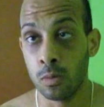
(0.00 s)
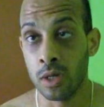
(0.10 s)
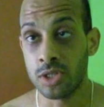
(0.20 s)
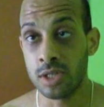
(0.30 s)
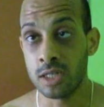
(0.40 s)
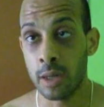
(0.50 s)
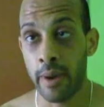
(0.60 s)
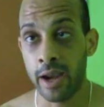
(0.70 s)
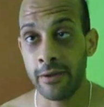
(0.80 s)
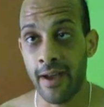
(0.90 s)
once you get your
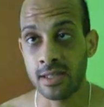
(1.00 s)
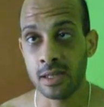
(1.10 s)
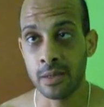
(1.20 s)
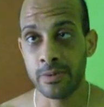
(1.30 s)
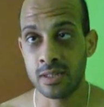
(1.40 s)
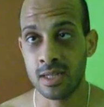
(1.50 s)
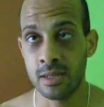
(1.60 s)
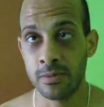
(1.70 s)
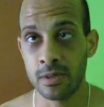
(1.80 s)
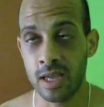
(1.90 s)
body fat under
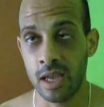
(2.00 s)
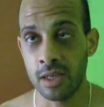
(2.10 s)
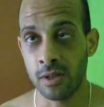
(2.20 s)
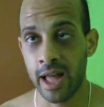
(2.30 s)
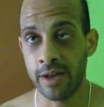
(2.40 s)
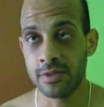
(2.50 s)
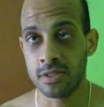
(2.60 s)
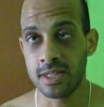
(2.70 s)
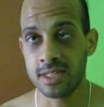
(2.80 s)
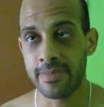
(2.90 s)
10%, you'll have
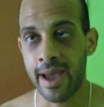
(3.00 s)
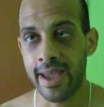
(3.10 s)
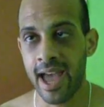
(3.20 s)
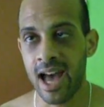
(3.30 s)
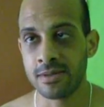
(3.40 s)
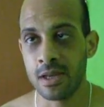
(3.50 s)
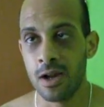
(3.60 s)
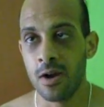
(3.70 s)
your six-pack abs.